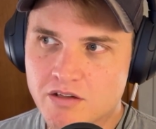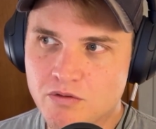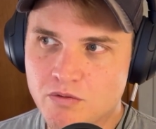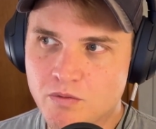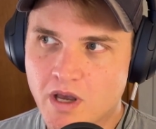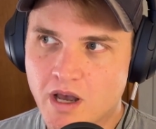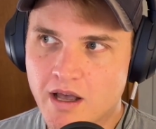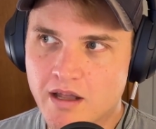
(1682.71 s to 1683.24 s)
you
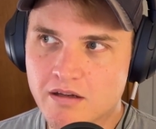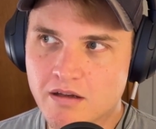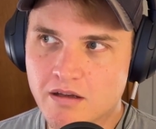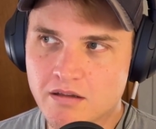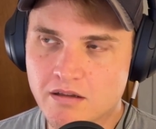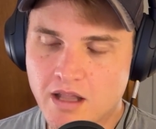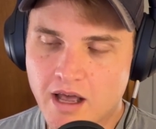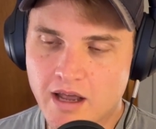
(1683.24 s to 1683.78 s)
got a
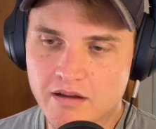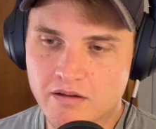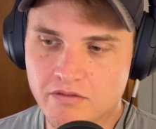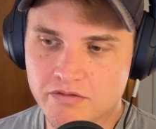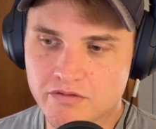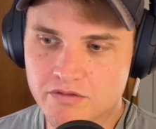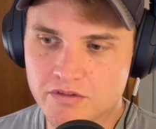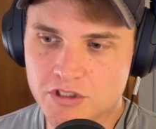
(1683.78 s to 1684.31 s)
lot
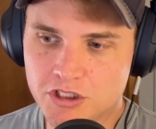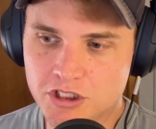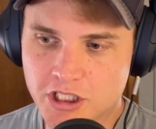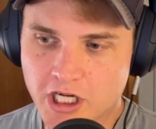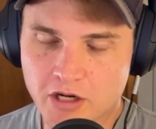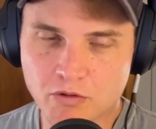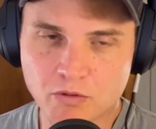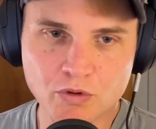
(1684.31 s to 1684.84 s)
of
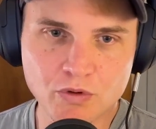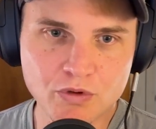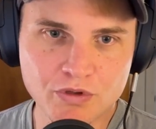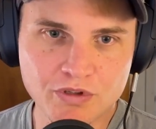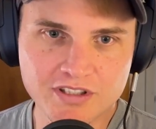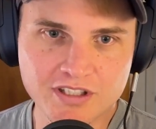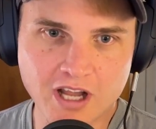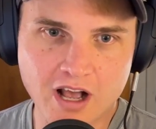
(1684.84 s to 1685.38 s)

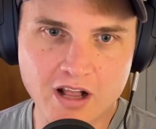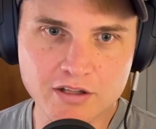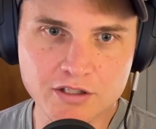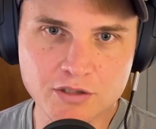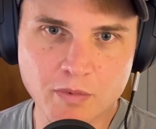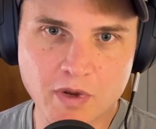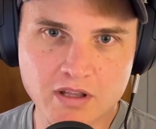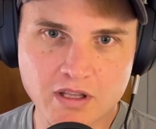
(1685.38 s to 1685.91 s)
general
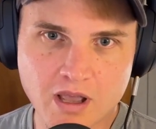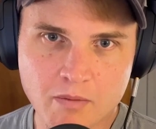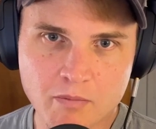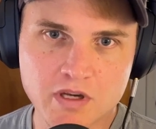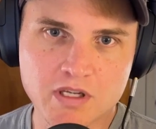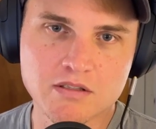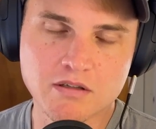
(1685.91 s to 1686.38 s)
knowledge about the companies,